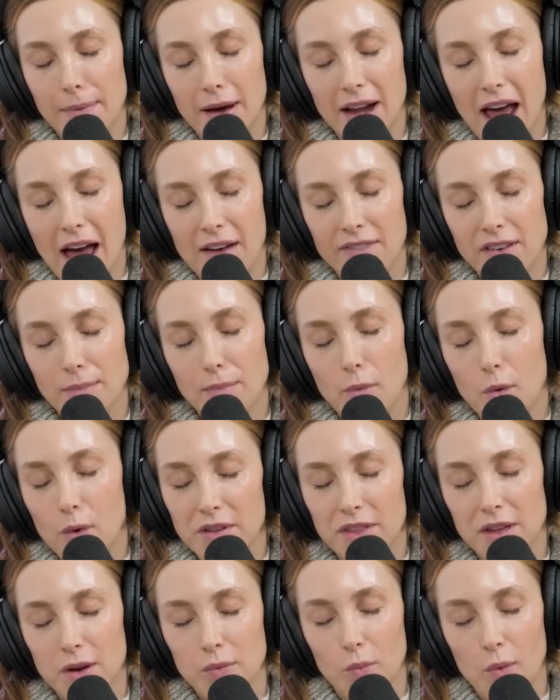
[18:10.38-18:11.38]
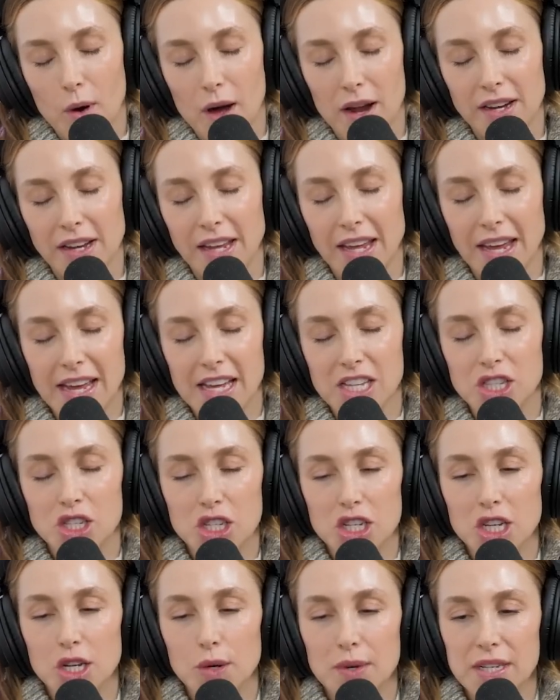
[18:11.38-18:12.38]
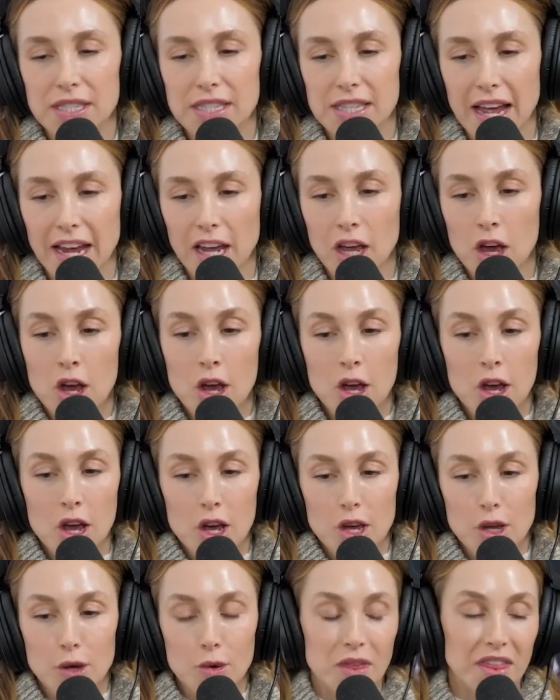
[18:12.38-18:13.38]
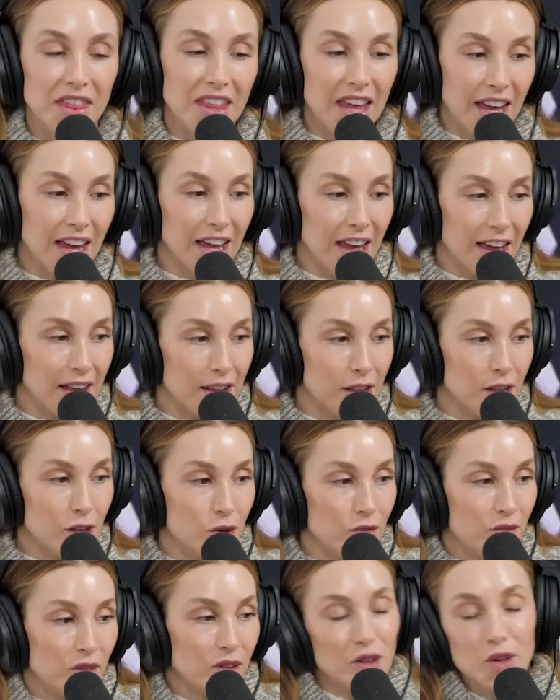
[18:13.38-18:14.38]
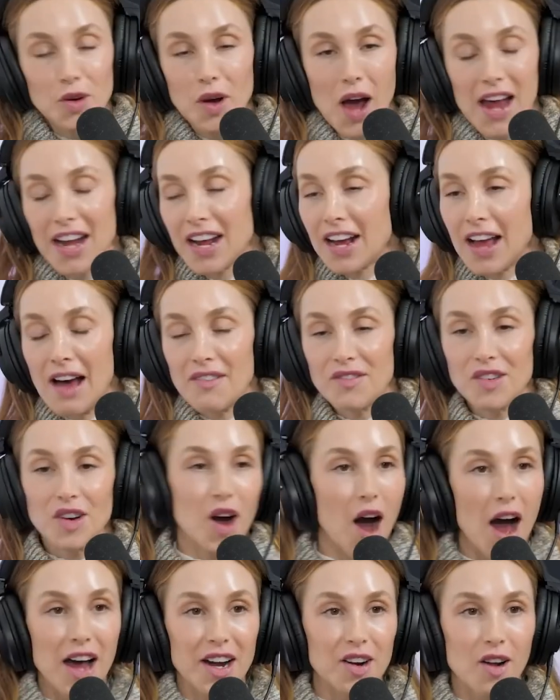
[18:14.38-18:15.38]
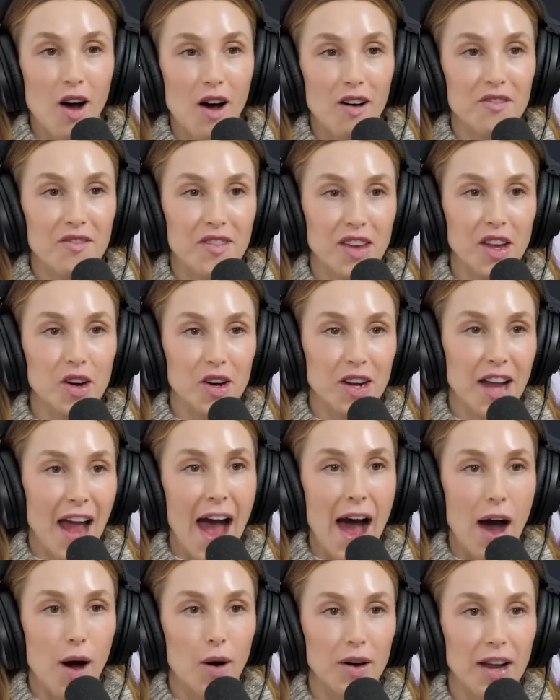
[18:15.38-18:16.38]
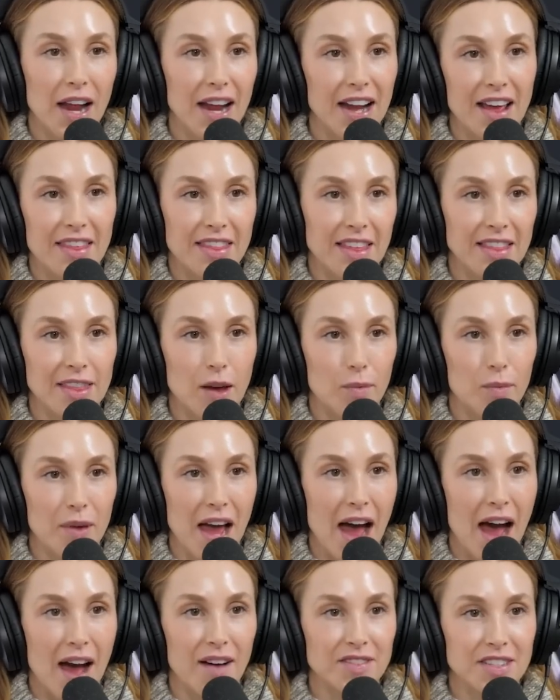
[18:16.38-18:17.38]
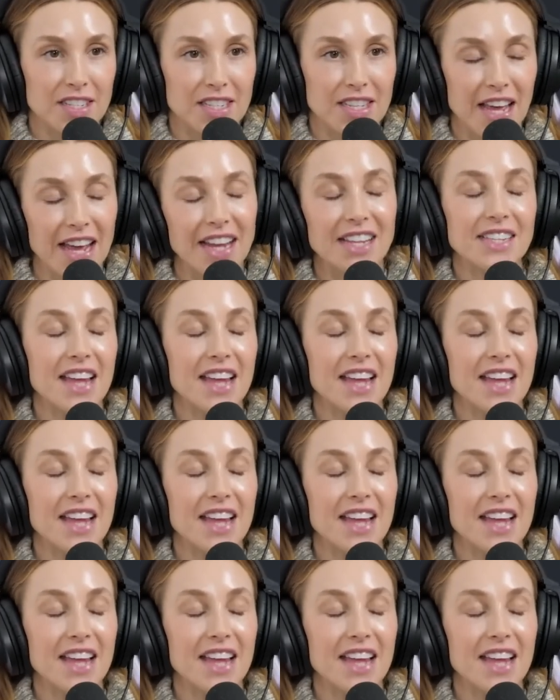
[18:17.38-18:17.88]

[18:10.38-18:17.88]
about having more than one kid, too, is like you think you kind of have got it all figured out. And I think that we have to like